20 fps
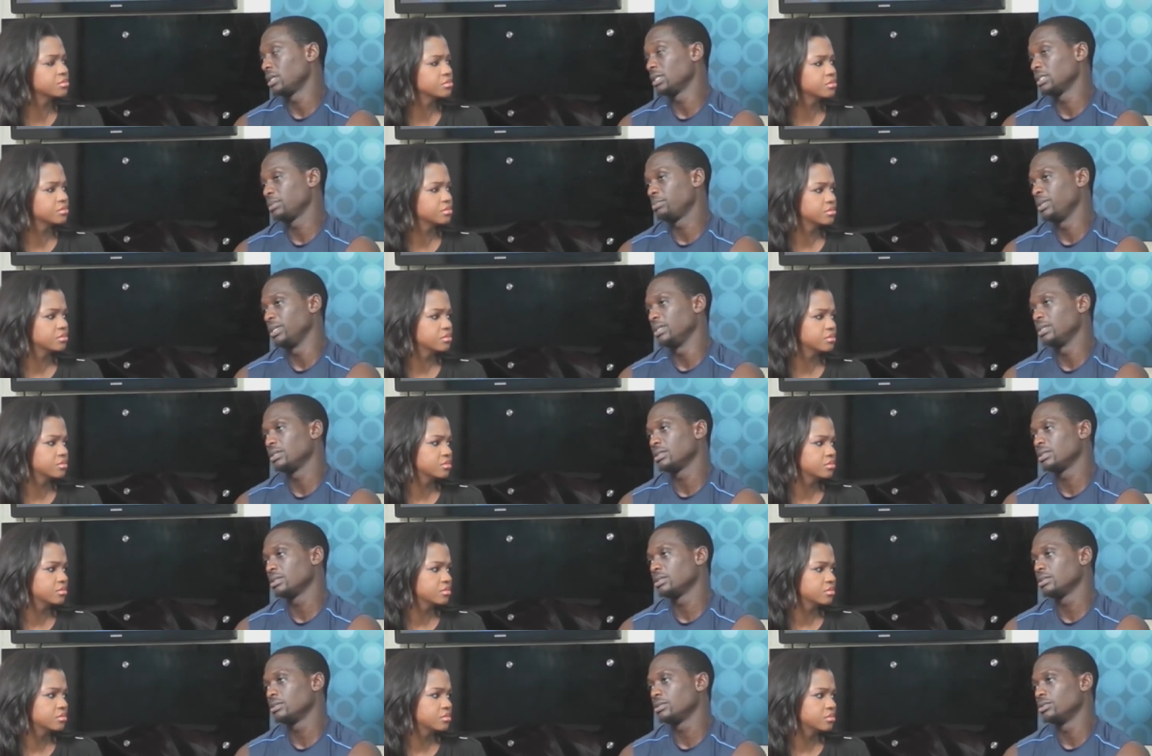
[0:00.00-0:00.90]
Speaker 1: let's pick
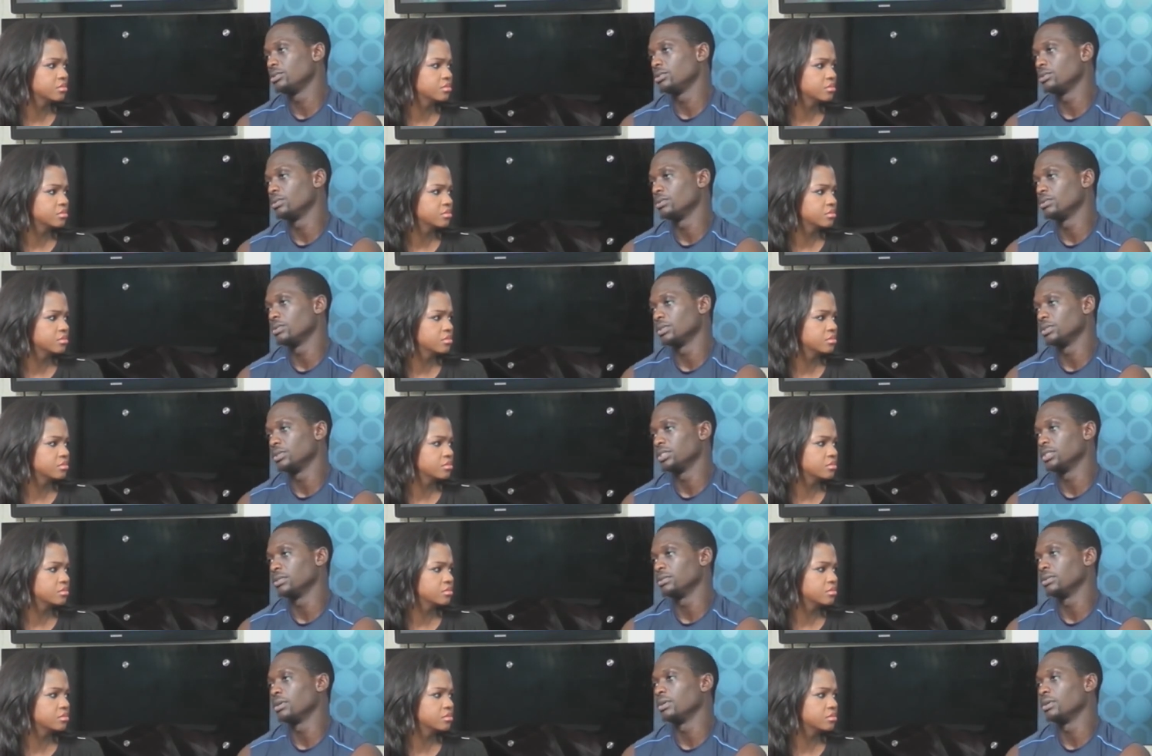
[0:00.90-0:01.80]
you know a
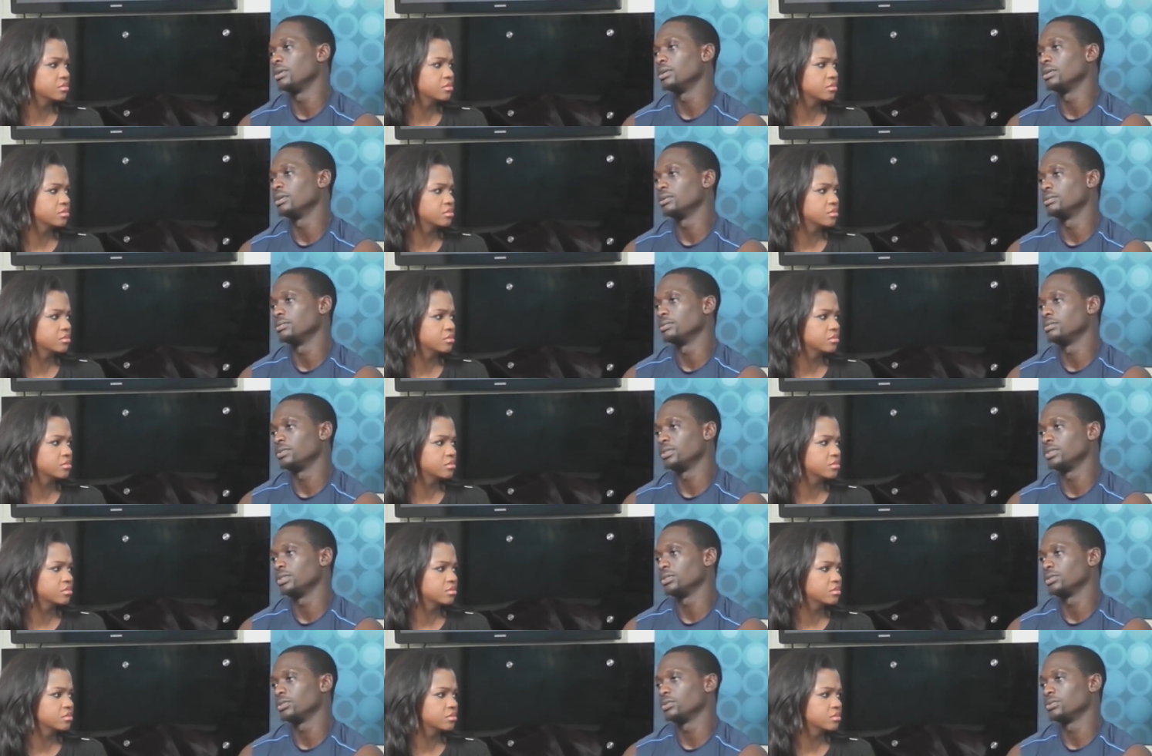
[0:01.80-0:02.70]
general um,
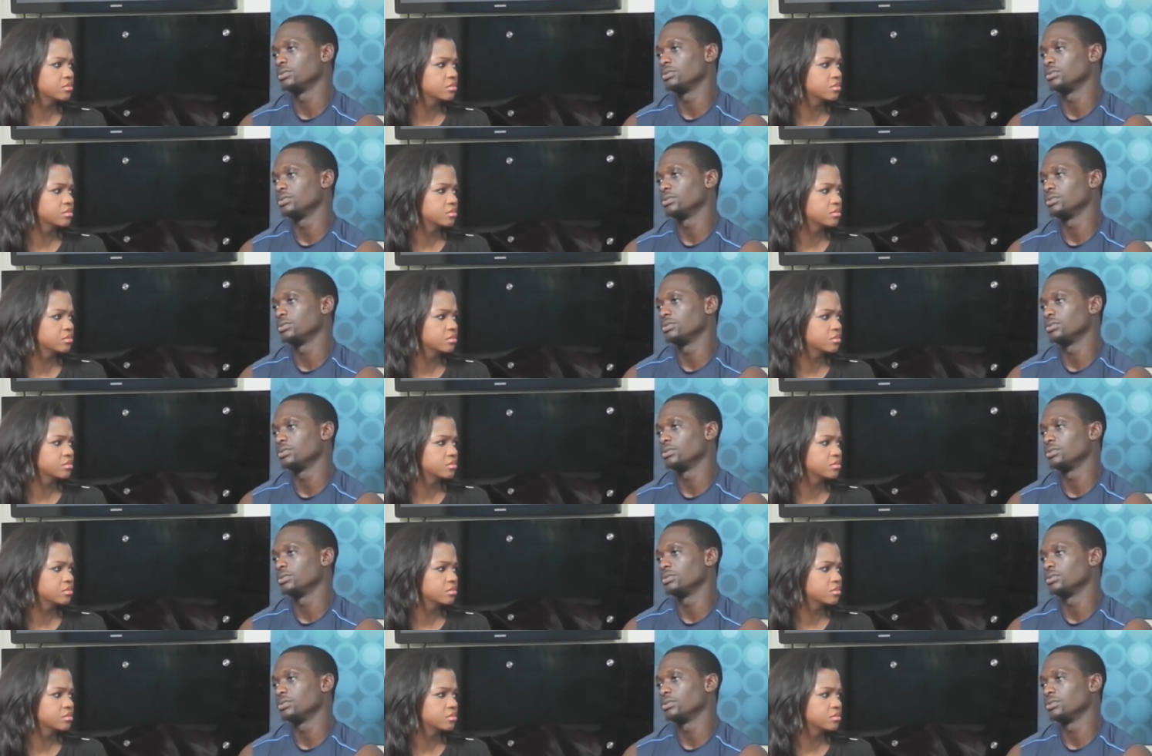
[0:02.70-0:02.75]
fitness goal.